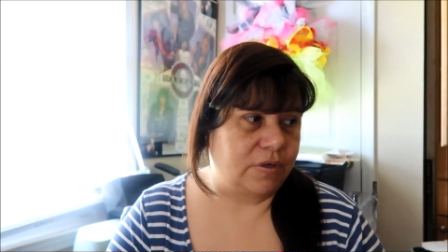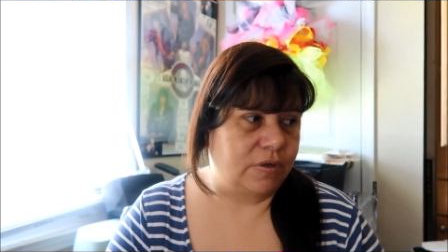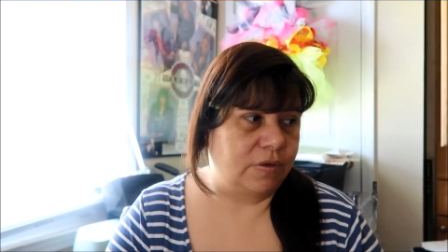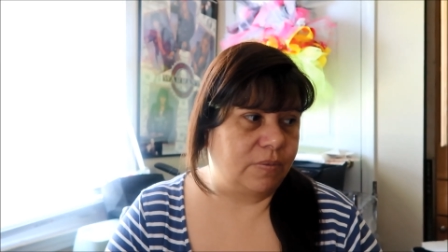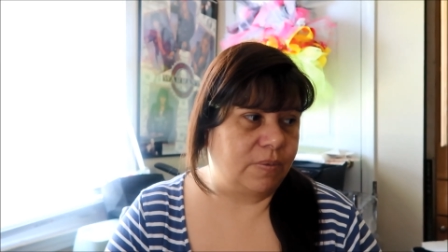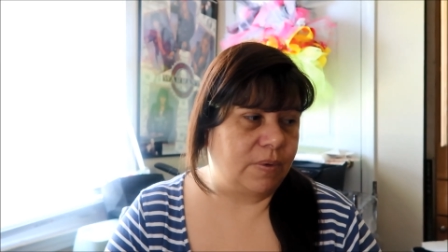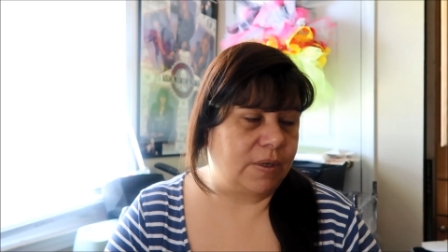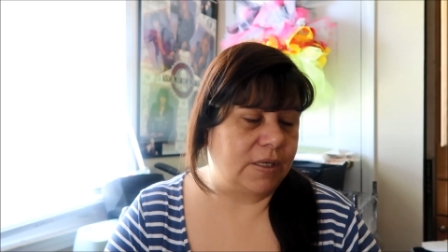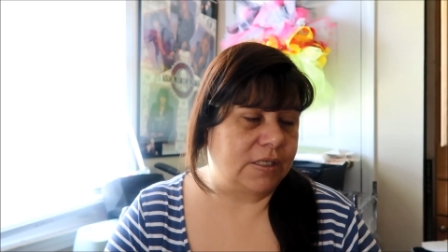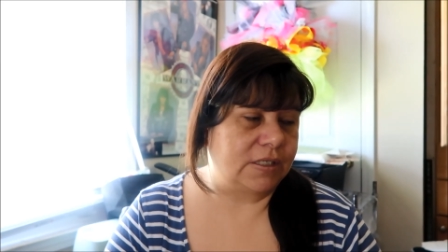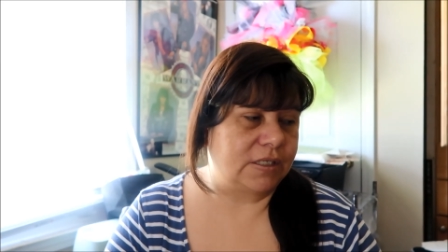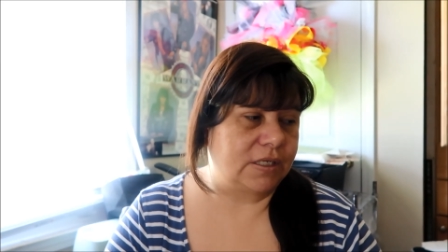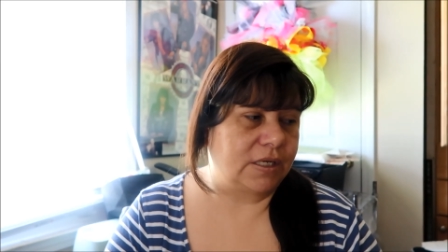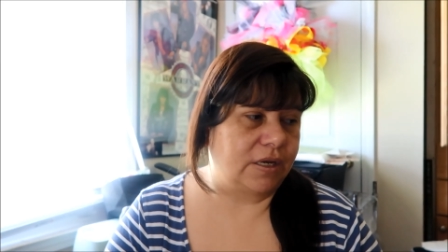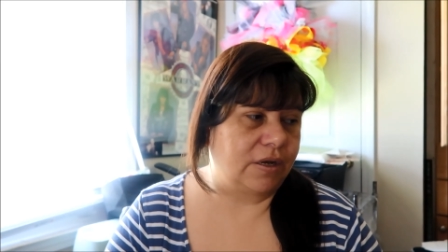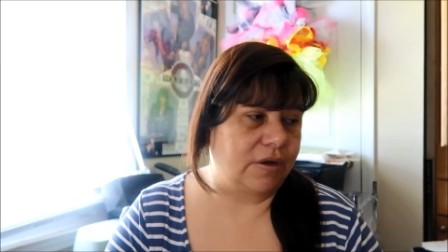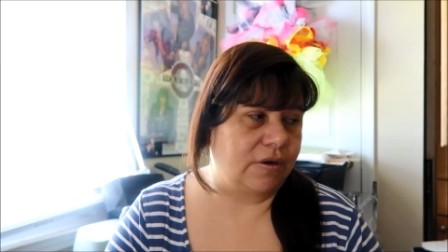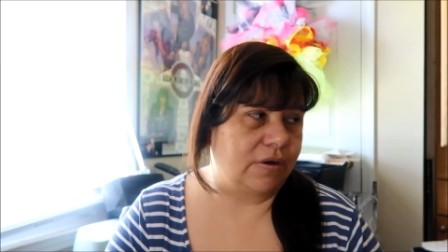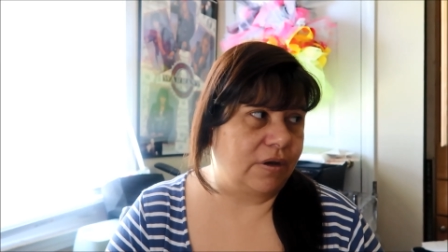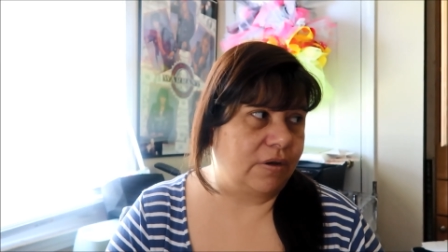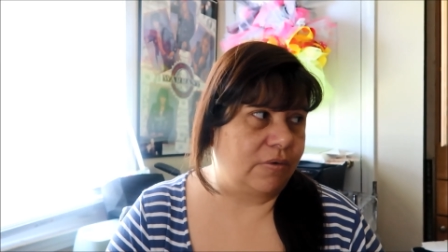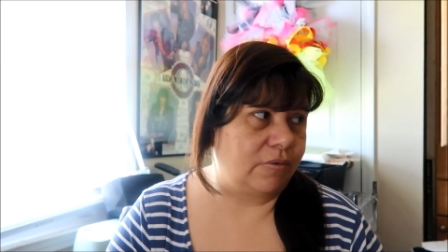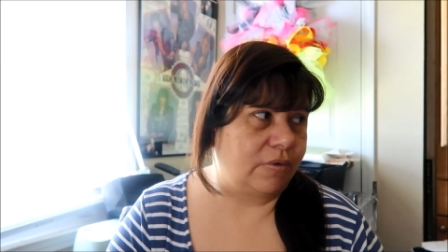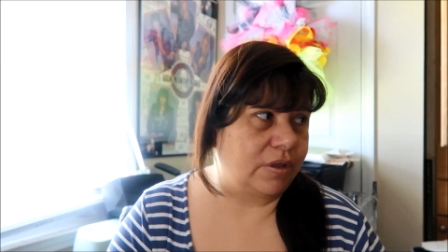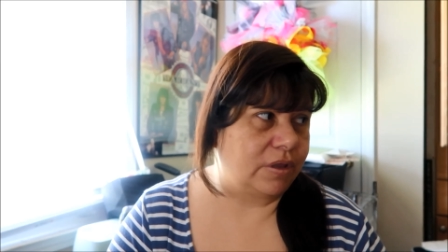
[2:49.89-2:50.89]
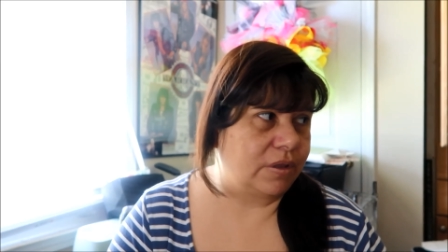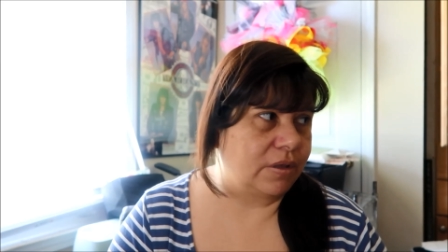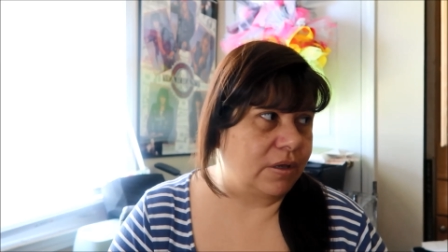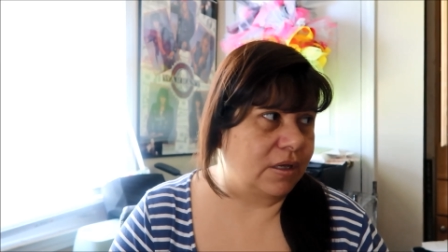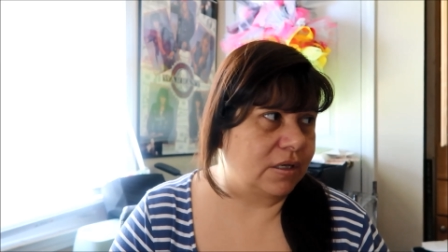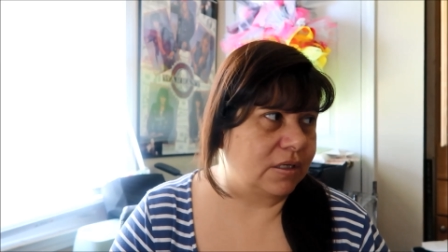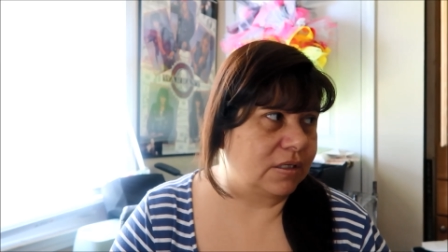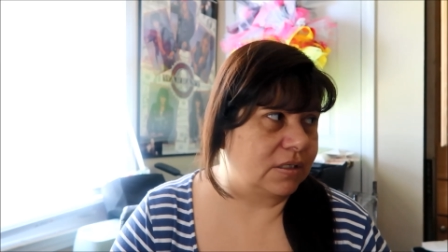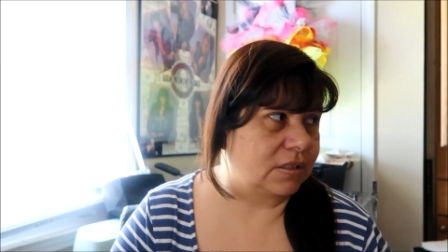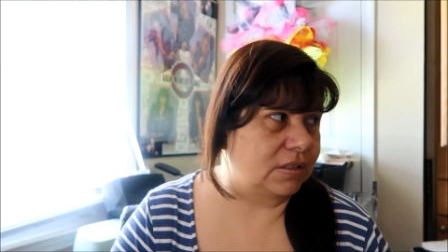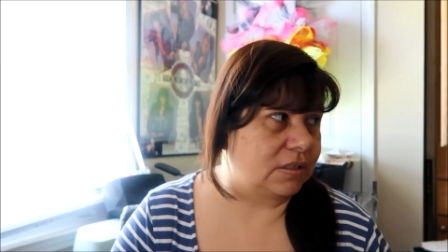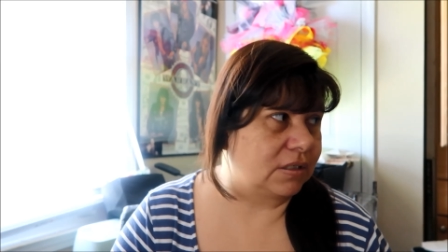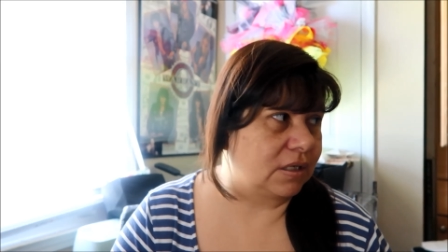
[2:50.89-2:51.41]
toothpaste to carry with
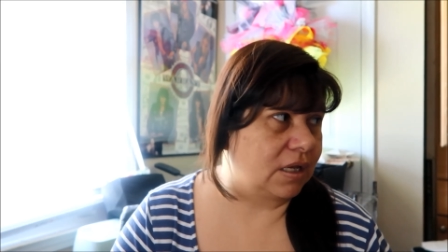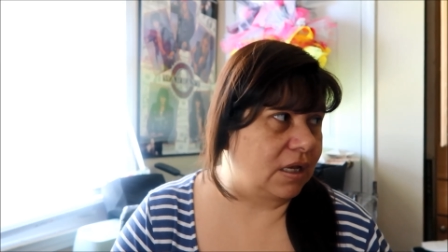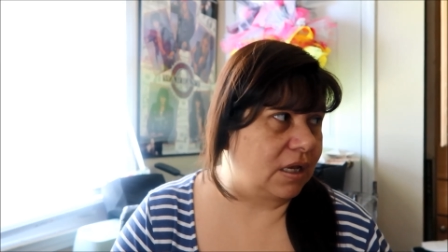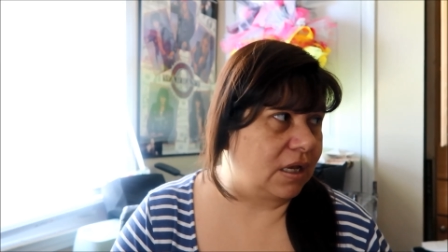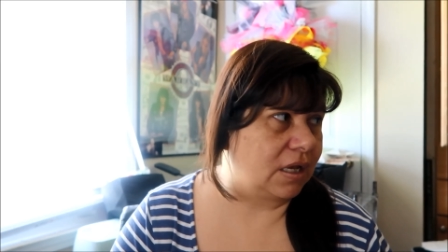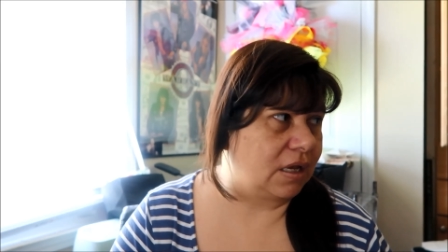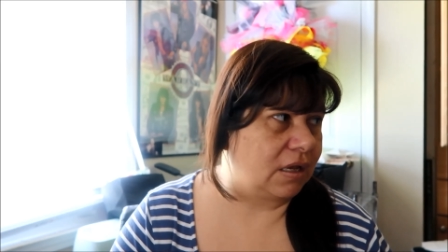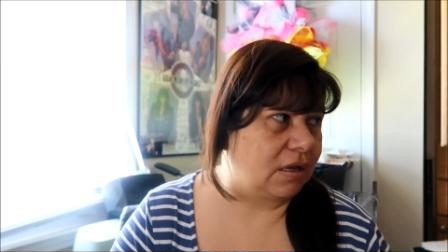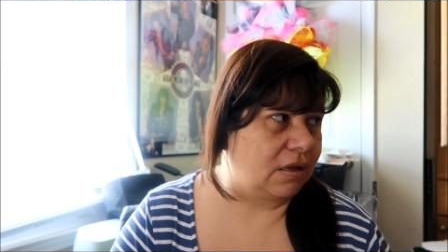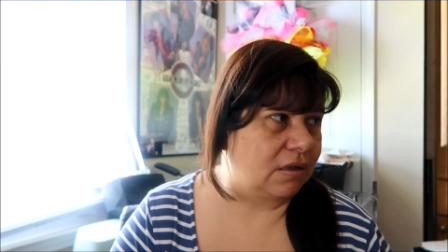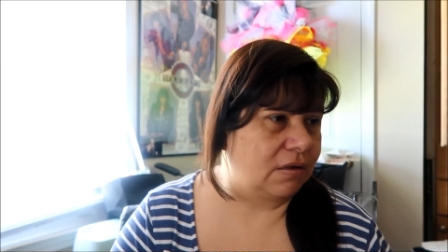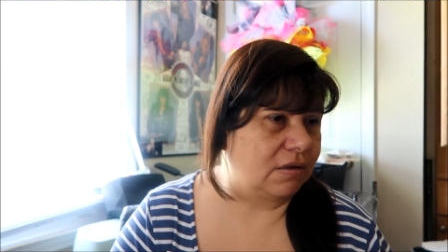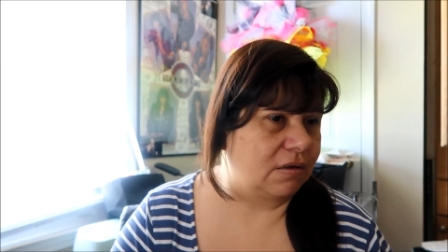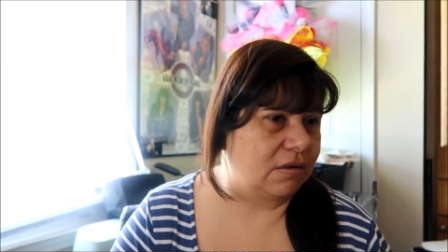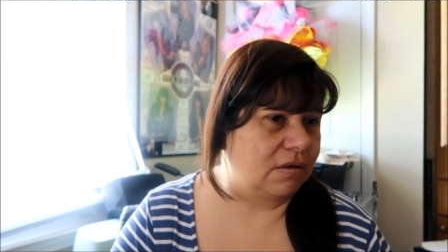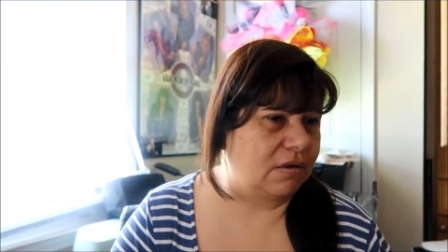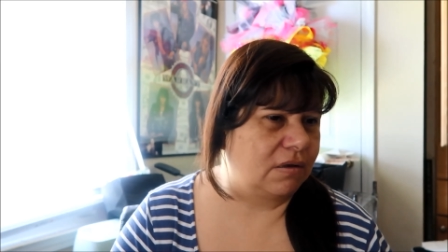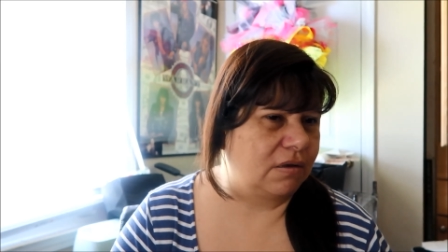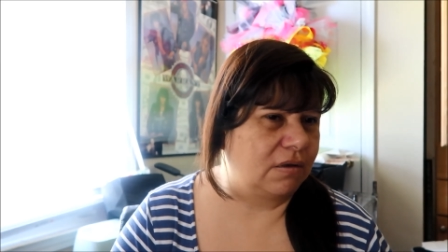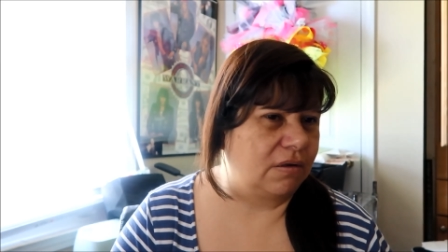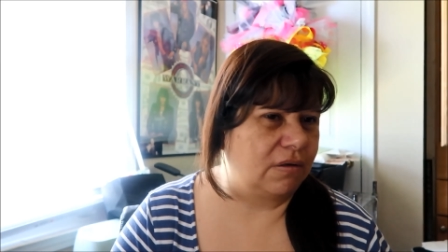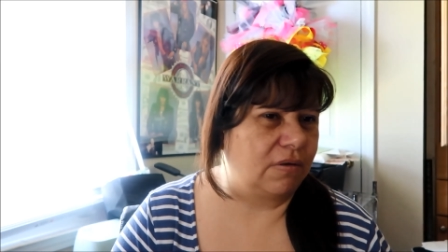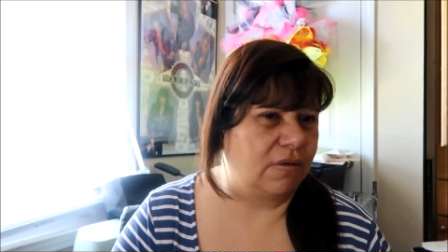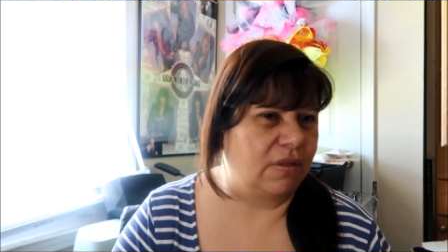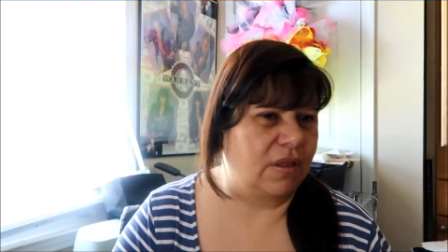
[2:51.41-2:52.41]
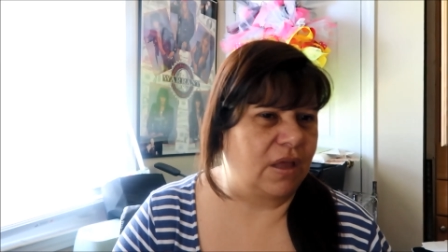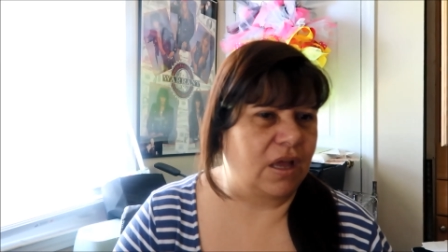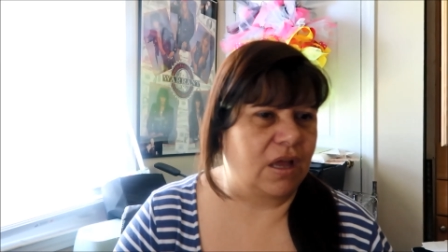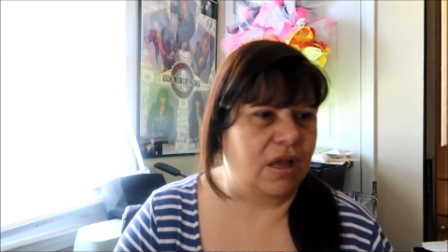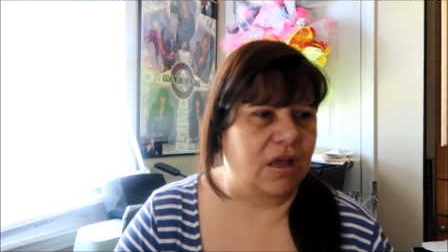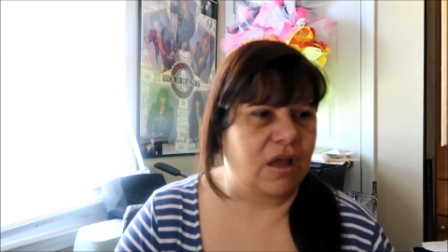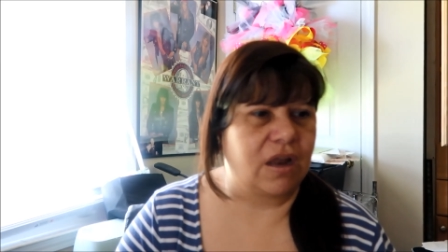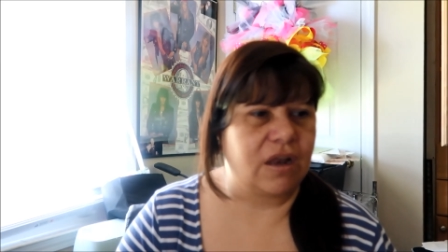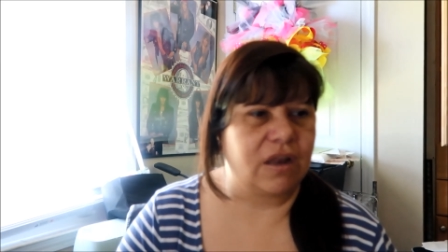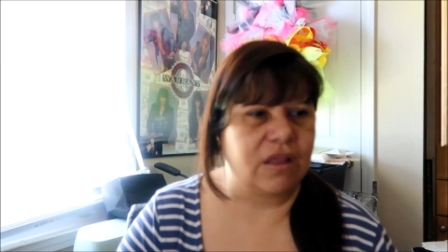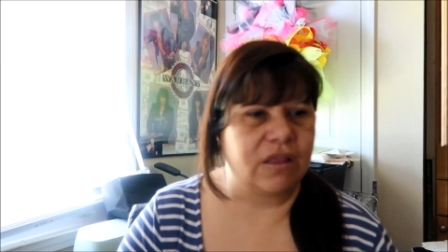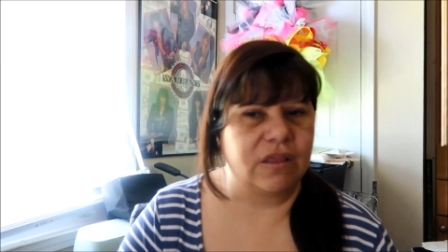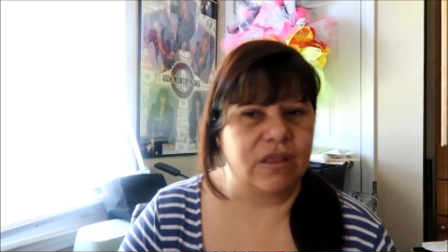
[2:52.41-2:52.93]
us, and you know, that
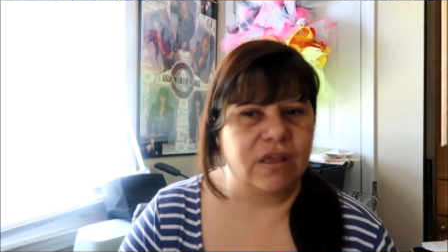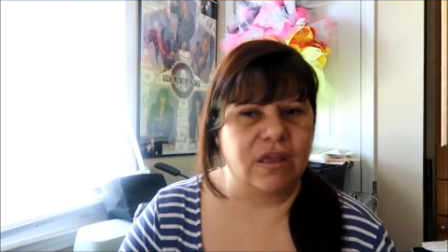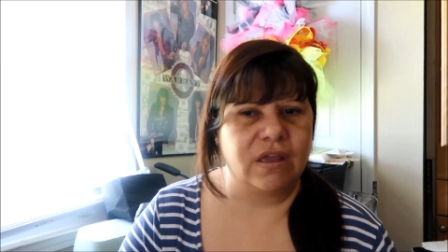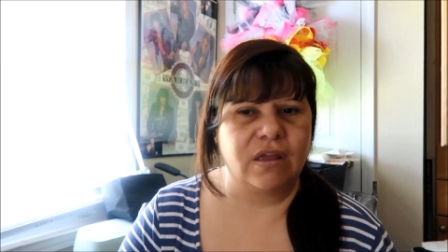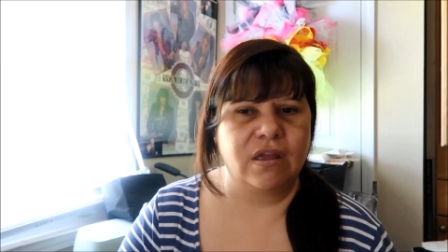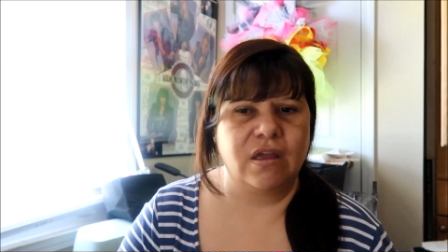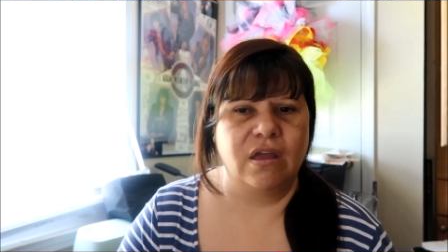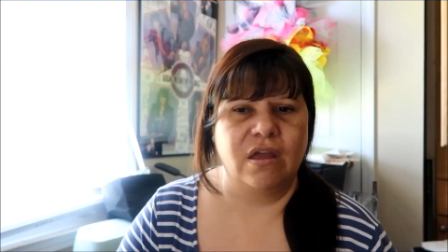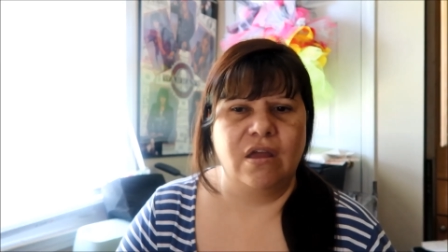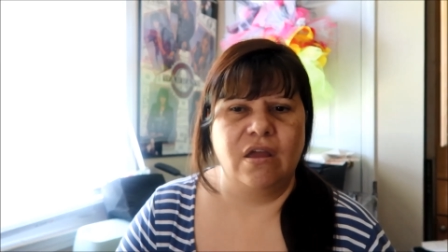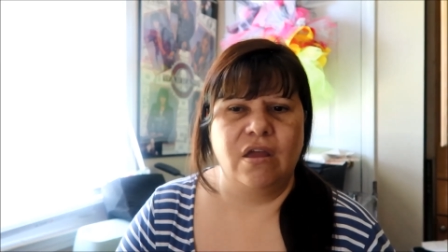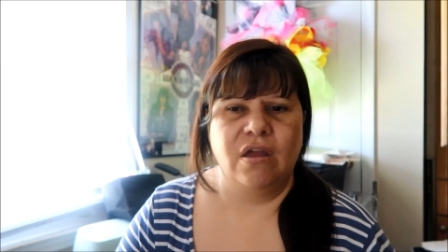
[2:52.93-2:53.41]
kind of thing.